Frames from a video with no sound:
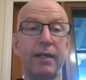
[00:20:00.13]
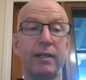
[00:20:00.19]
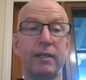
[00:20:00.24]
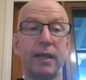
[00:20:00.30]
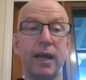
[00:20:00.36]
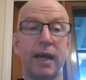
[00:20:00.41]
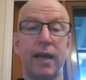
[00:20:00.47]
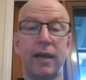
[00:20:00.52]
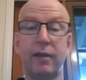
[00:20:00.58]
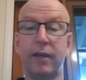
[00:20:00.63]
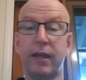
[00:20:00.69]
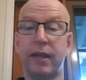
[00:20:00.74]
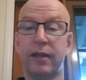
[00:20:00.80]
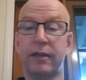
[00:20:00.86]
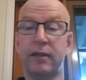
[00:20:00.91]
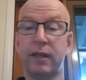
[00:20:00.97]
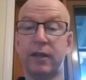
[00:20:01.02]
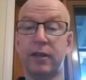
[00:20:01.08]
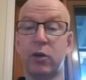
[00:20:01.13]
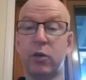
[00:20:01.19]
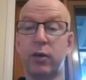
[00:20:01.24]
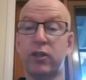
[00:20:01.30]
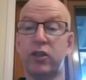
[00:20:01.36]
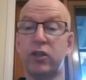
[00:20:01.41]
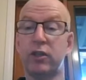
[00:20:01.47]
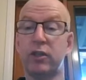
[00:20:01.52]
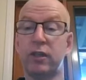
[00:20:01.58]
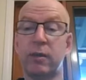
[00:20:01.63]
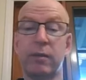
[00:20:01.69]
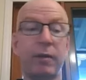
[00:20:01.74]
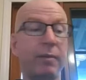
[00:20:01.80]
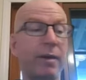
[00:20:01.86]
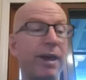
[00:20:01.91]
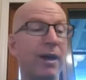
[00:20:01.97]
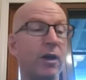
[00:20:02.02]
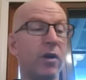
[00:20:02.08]
saying things and the questions coming
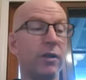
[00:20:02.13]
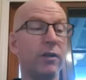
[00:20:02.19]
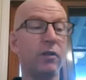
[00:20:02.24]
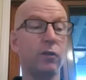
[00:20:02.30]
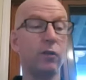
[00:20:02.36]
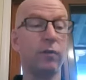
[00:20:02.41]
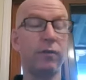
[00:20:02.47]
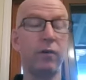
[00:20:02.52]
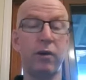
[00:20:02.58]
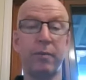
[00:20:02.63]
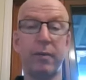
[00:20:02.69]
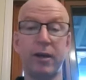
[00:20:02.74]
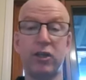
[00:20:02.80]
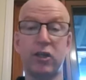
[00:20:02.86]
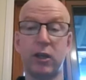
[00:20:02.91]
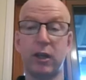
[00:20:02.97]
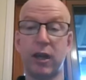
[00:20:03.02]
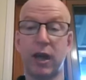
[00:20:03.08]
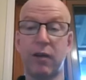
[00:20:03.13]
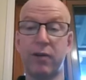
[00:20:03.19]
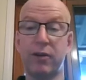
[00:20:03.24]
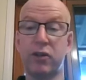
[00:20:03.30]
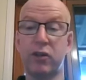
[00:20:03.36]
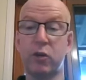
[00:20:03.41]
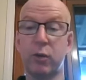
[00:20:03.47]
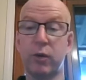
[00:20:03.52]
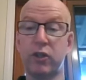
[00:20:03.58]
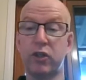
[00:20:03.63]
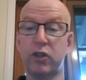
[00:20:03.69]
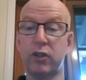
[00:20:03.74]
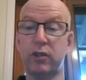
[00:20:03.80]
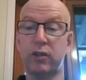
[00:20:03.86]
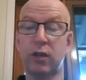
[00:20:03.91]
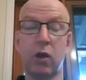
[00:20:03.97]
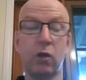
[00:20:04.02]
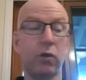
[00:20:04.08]
back. I do very much encourage
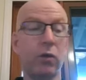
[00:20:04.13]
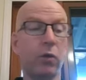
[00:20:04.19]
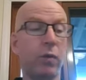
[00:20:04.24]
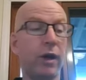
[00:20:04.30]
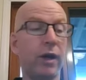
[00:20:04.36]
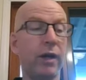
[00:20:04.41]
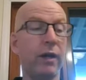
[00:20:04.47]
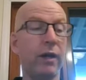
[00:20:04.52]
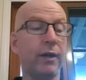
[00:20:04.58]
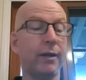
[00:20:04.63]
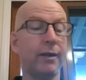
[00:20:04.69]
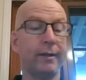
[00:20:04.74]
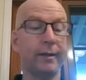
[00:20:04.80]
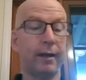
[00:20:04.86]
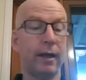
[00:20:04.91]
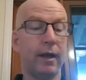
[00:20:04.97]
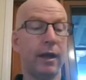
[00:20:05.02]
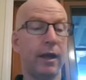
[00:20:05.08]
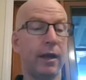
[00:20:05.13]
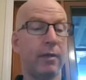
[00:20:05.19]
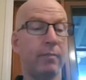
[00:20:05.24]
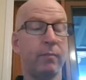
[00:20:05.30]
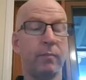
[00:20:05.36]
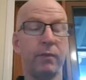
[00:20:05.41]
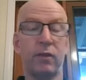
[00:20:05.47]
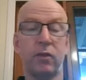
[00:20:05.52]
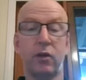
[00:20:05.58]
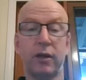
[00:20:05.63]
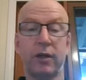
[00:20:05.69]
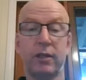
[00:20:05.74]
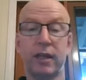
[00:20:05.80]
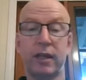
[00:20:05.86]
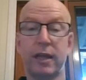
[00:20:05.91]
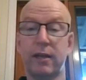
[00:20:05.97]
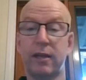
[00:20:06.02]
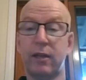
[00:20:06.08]
questions along the way. So I'm going to
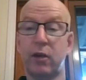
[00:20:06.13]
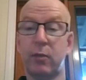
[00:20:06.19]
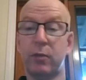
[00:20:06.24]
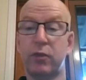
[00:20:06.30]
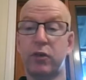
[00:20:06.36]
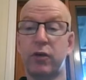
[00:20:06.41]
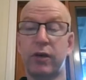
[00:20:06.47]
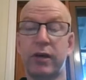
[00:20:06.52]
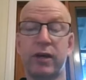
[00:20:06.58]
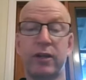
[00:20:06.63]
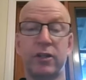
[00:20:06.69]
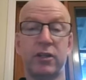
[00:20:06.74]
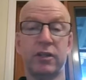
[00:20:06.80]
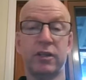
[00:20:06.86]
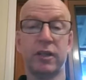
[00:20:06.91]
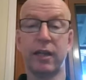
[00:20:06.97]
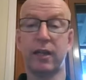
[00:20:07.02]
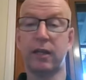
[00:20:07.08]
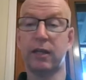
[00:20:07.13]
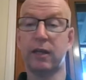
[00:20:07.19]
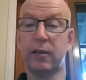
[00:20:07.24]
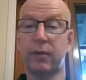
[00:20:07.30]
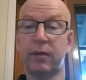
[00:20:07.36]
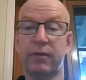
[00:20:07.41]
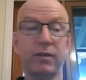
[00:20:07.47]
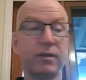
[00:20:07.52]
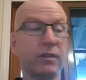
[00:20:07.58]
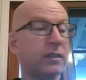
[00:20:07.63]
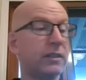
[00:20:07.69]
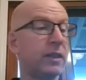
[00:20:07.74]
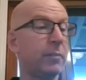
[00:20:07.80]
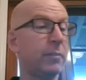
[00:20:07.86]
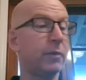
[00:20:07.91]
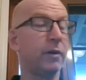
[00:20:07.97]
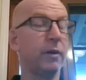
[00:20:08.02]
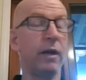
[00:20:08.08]
take the opportunity to just take a little bit of a sip,
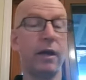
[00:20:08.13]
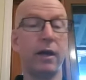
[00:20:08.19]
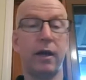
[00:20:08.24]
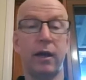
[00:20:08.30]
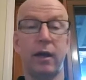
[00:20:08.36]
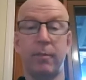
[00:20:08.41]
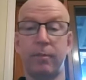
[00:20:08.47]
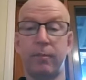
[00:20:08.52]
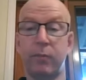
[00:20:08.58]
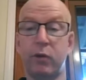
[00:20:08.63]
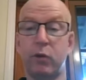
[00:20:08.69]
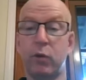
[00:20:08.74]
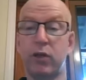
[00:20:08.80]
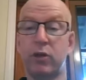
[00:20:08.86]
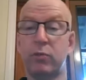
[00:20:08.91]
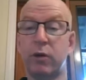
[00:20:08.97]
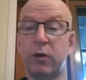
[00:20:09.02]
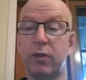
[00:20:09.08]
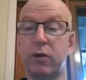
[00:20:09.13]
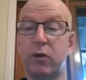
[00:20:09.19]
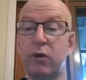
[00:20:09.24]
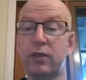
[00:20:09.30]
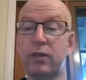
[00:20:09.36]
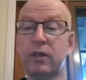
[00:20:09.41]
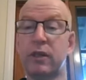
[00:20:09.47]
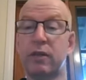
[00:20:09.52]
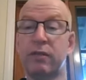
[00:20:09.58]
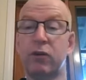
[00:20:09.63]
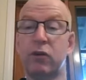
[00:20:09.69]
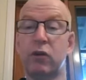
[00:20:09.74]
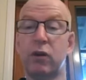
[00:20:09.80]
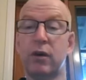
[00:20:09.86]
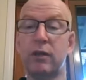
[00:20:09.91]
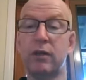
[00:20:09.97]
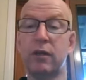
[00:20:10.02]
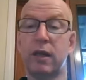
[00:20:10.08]
quench my thirst, give you
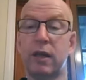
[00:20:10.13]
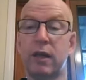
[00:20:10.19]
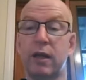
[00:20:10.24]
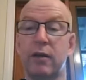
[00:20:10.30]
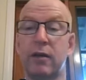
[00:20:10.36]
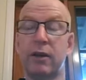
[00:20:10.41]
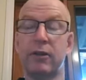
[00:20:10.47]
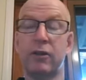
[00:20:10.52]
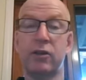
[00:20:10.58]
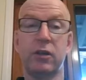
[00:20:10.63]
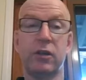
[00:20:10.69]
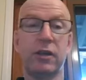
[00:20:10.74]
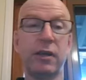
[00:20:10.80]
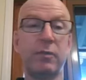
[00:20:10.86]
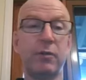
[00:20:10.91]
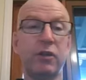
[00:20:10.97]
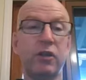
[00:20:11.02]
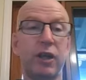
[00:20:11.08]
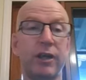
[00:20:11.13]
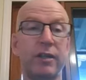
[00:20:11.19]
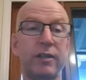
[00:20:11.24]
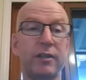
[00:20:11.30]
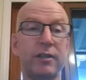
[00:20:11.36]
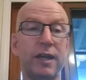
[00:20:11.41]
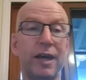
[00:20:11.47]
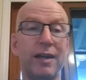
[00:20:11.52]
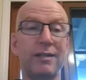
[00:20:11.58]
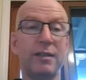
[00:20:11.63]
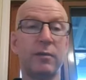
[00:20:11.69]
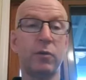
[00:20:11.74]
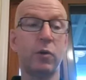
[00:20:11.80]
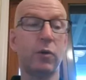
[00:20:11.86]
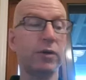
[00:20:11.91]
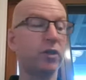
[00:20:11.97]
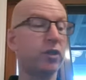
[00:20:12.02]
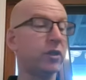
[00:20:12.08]
guys a couple of chances to ask some
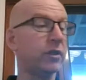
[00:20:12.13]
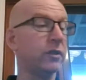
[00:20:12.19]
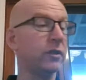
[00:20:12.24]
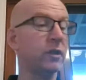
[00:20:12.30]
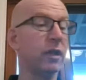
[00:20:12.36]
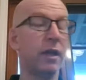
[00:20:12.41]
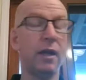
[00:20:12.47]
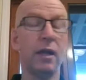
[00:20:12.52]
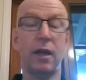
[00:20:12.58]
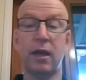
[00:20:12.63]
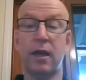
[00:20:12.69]
questions,